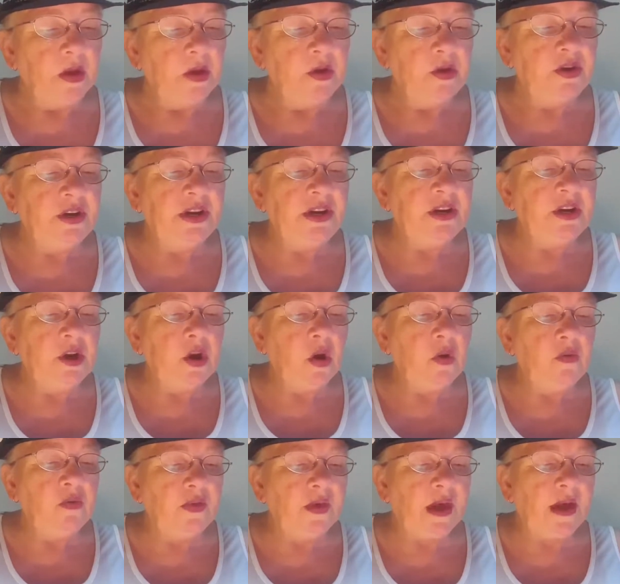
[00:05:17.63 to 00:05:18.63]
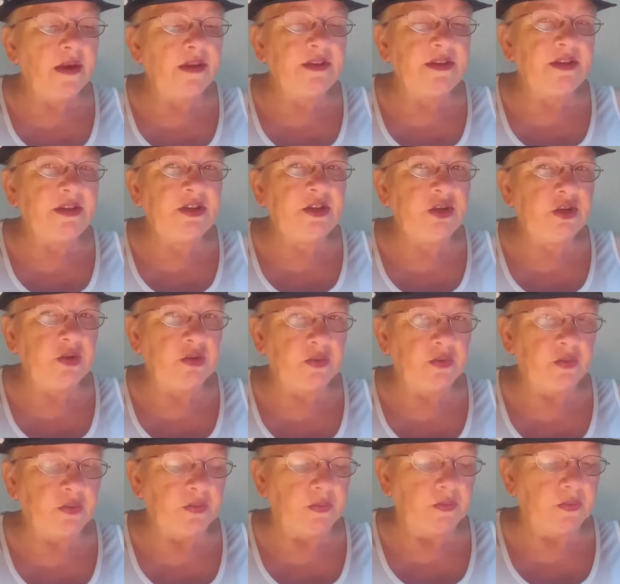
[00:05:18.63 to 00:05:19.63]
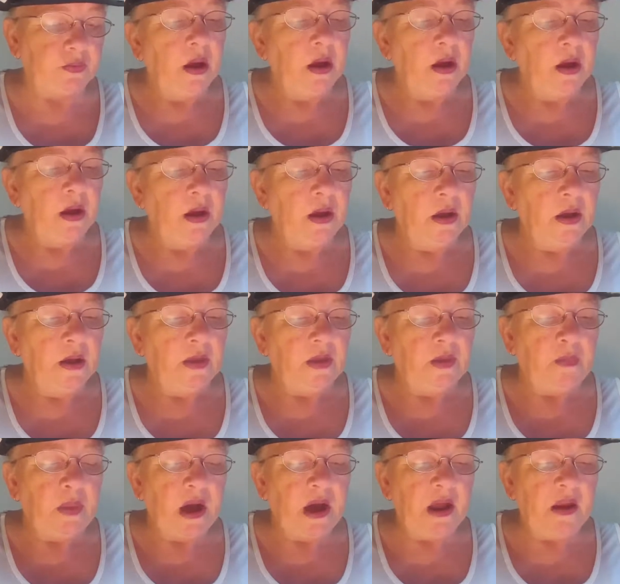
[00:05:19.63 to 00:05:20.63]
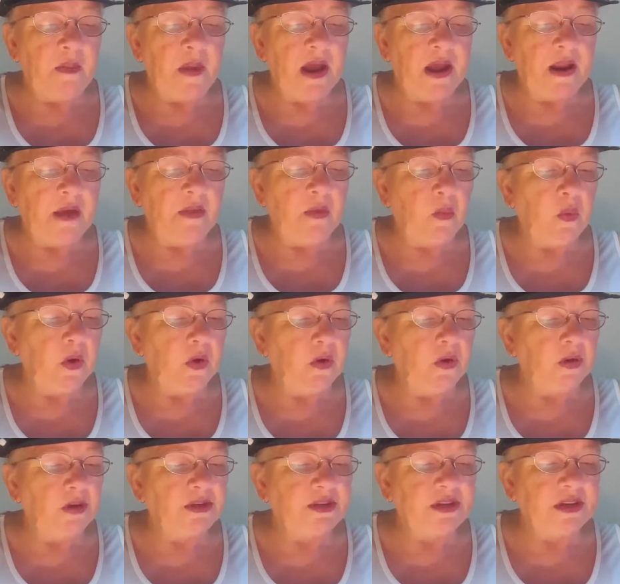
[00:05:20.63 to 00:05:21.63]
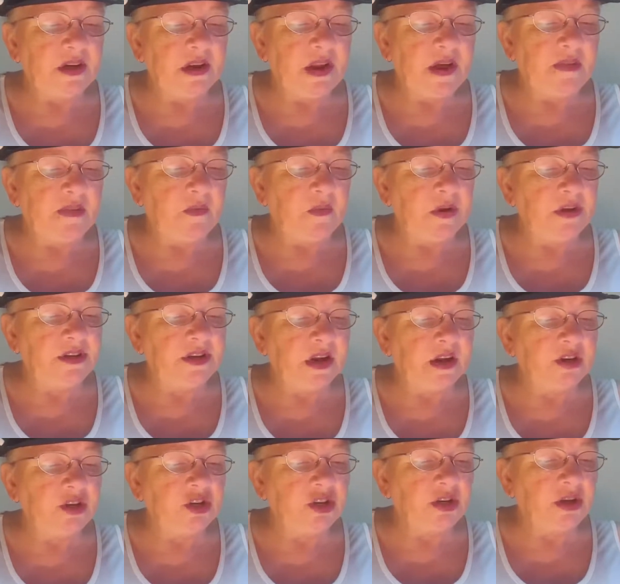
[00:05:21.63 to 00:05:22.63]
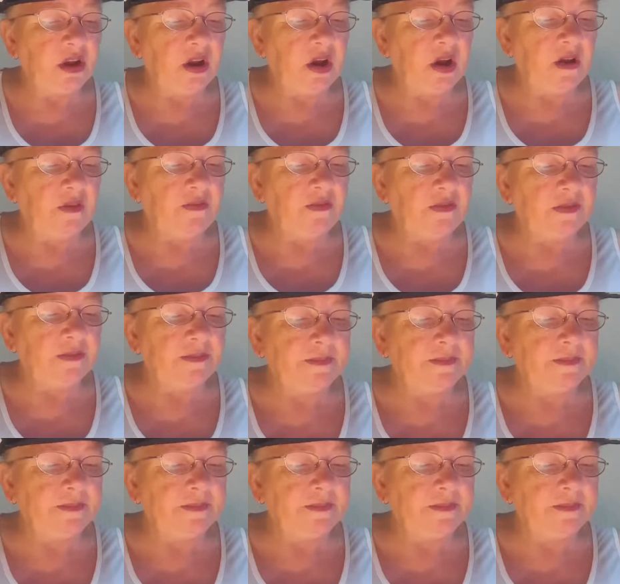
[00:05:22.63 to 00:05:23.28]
"You didn't know that, did you? The part about other worlds and other intelligent life?"